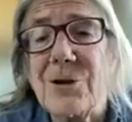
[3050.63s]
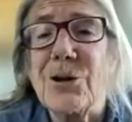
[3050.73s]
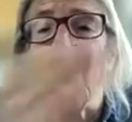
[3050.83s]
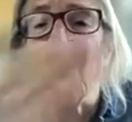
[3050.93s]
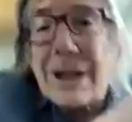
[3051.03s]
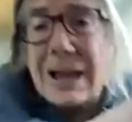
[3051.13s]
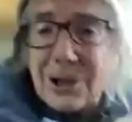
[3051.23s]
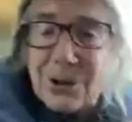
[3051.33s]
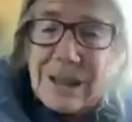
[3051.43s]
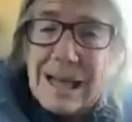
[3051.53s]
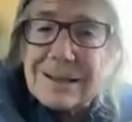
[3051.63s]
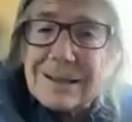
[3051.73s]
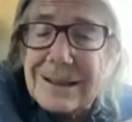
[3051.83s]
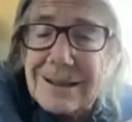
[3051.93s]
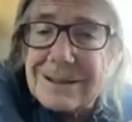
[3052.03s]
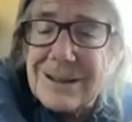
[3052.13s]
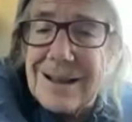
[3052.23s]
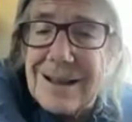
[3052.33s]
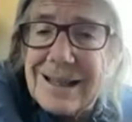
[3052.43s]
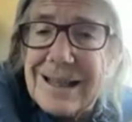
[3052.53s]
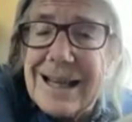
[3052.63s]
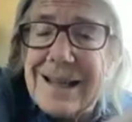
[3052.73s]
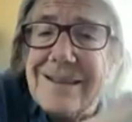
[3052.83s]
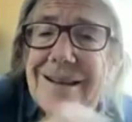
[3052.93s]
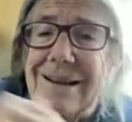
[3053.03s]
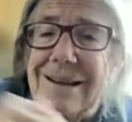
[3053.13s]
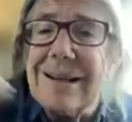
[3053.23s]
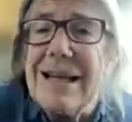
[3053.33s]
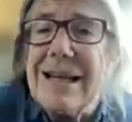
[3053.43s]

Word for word: you know, your, your last slide had the,